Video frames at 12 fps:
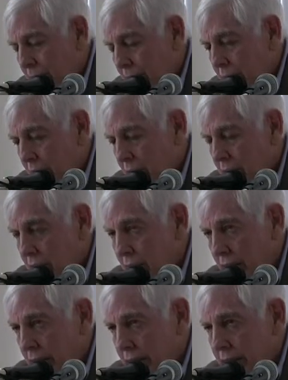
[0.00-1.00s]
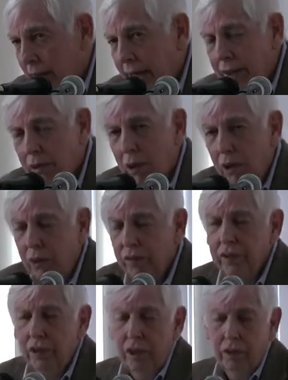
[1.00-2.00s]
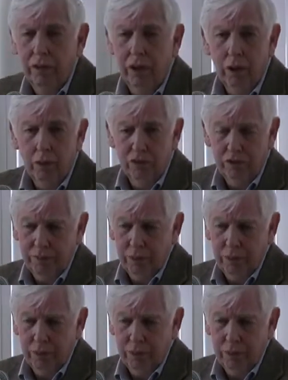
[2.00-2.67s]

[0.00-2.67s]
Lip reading: And I called those